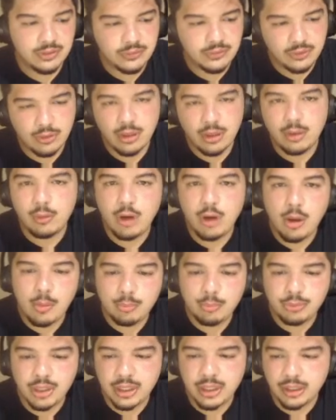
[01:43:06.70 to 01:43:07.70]
so I'm
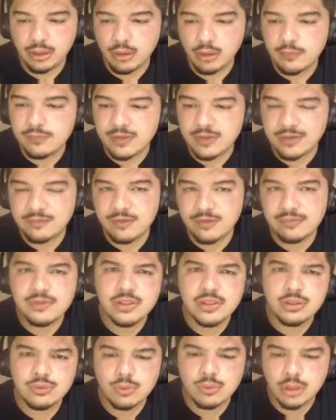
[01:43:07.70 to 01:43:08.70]
probably going to go for like
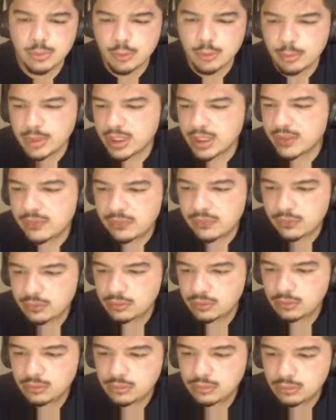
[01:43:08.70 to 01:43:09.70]
15, 20 more minutes.
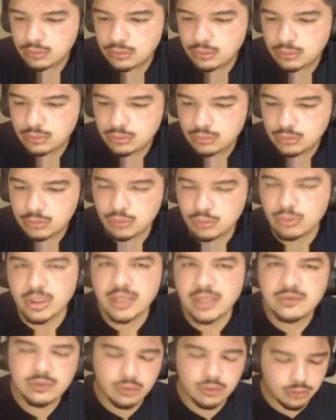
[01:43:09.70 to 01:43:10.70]
Ooh, nice little